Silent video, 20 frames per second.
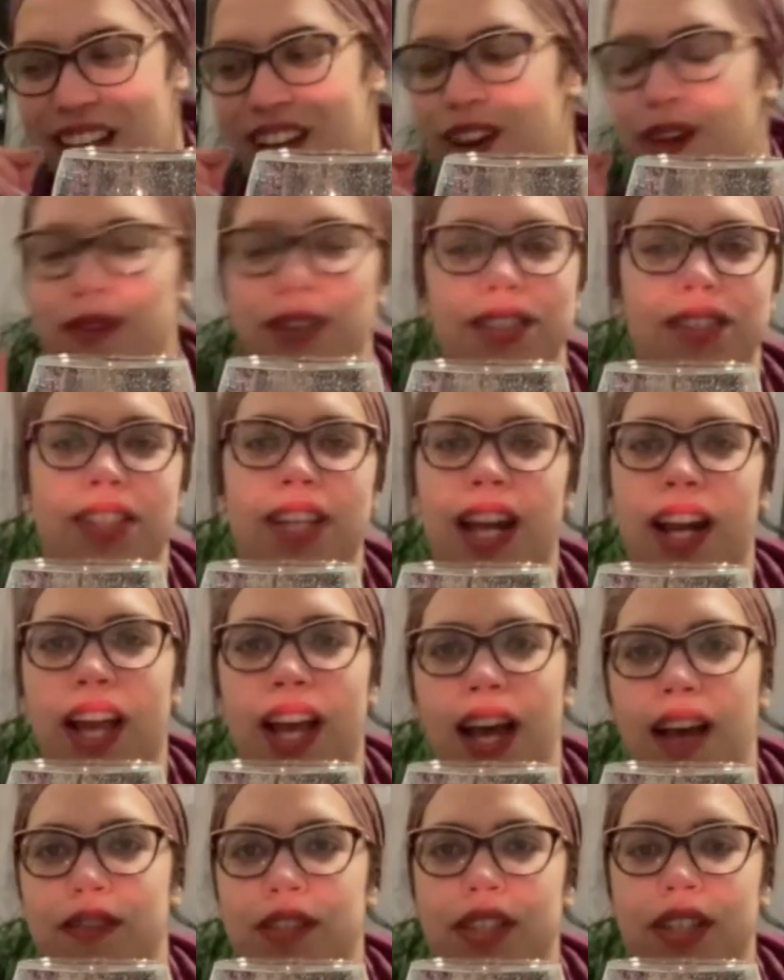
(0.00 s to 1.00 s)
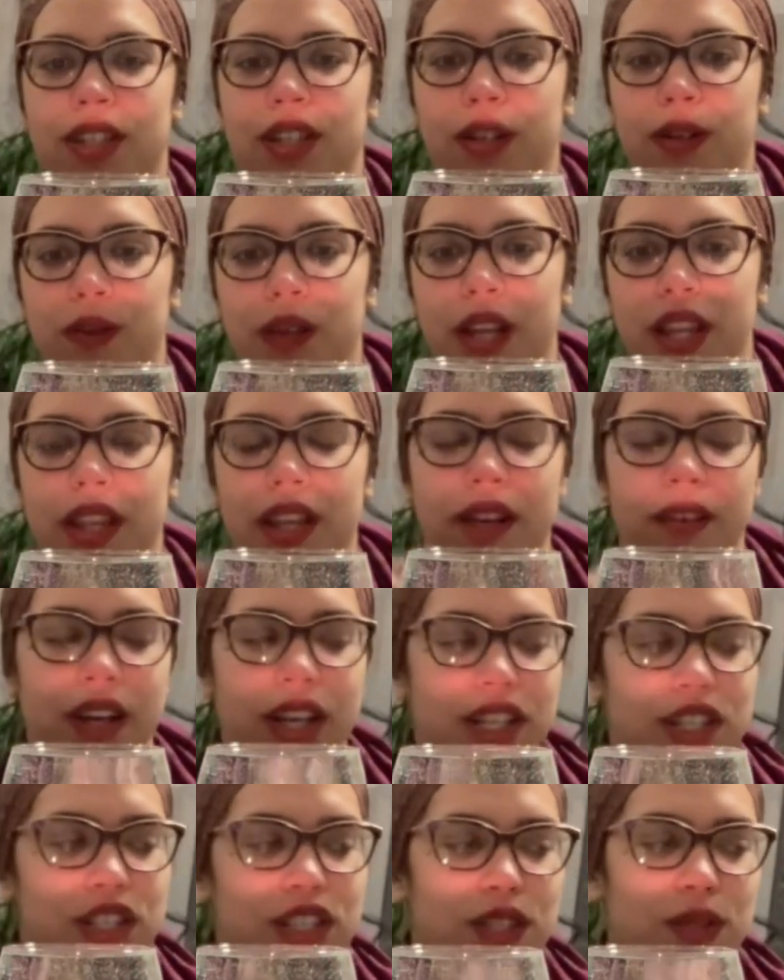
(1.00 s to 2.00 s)
We just kind of have to go with it,
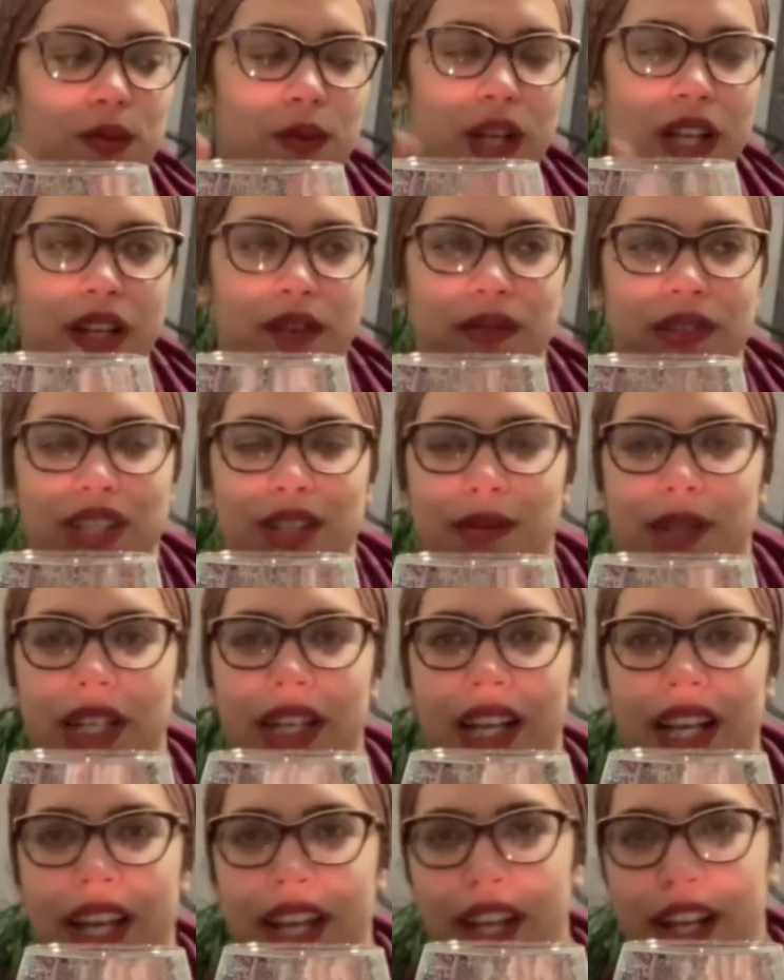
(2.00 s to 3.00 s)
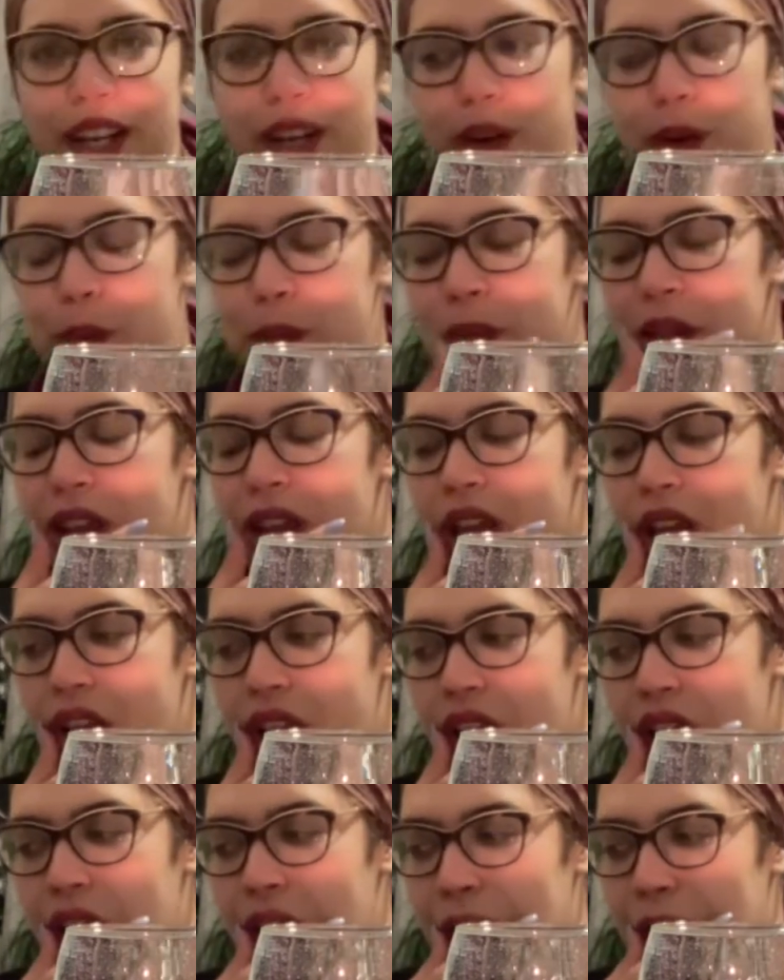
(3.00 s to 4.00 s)
right? She's waiting for somebody to get here.
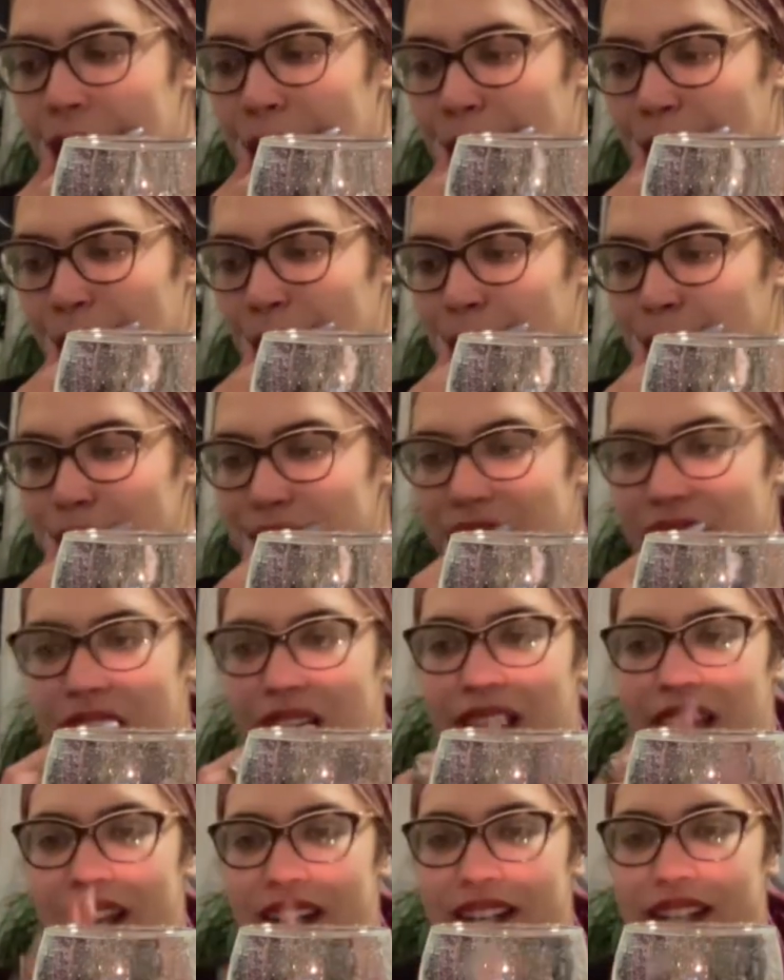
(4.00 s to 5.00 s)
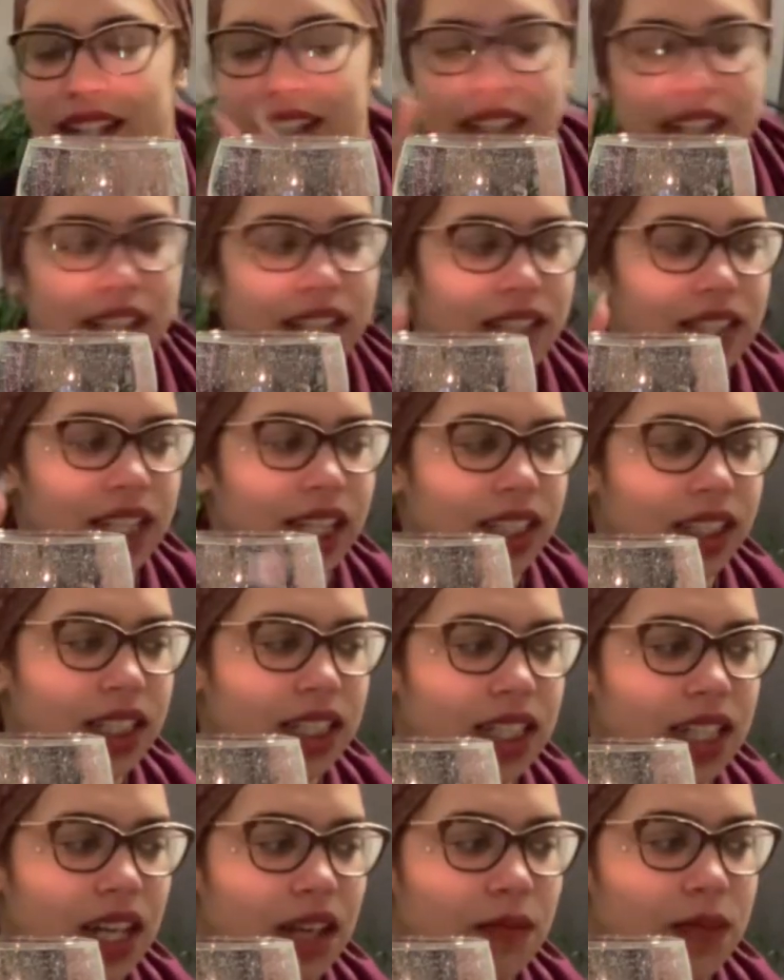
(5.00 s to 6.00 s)
And it's like the
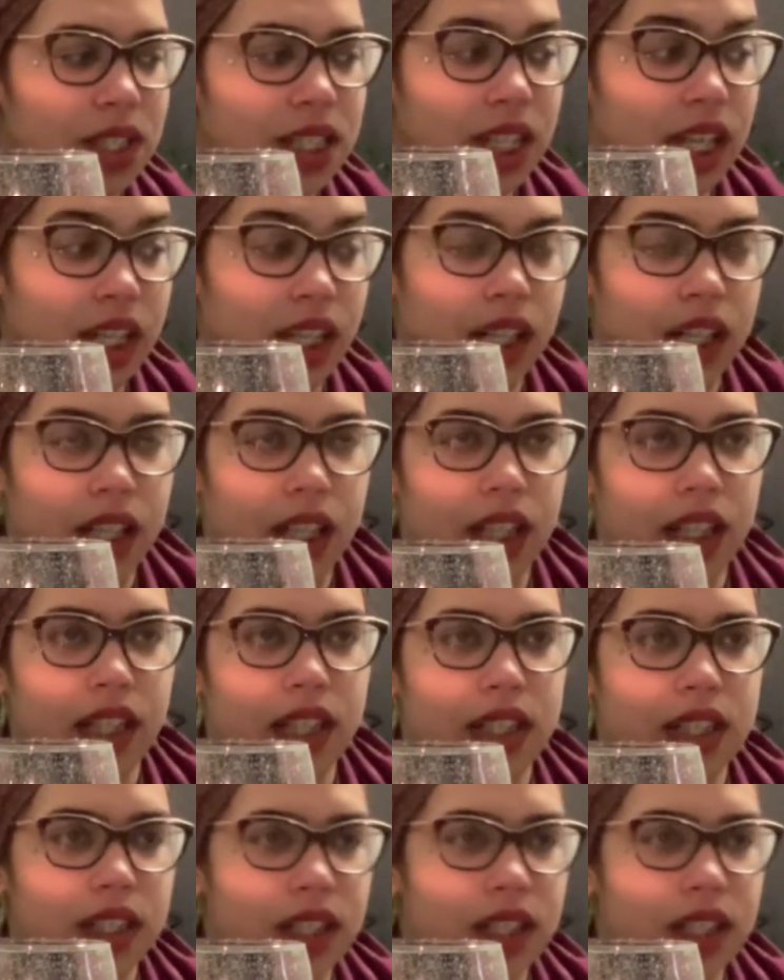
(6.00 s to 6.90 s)
time is getting late.